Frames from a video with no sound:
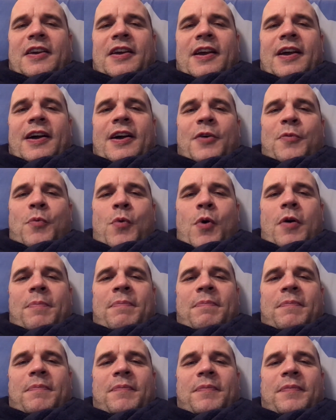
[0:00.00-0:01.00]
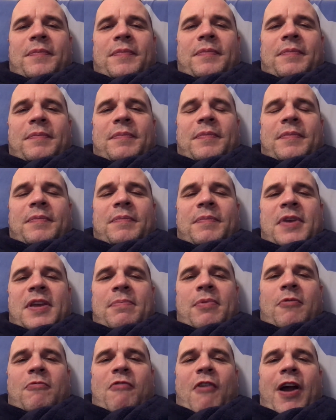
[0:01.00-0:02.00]
what
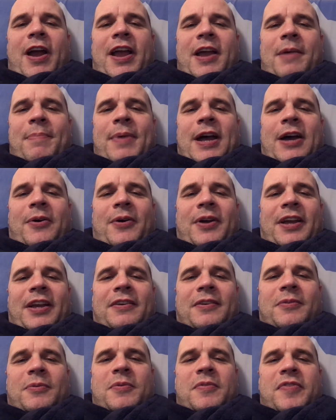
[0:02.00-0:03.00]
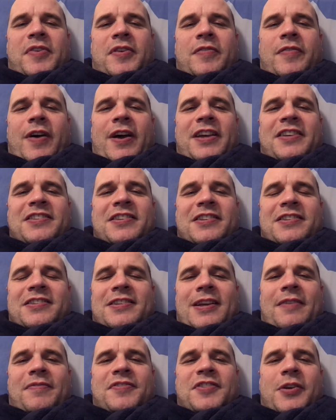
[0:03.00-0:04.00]
people write about it with advice and stuff.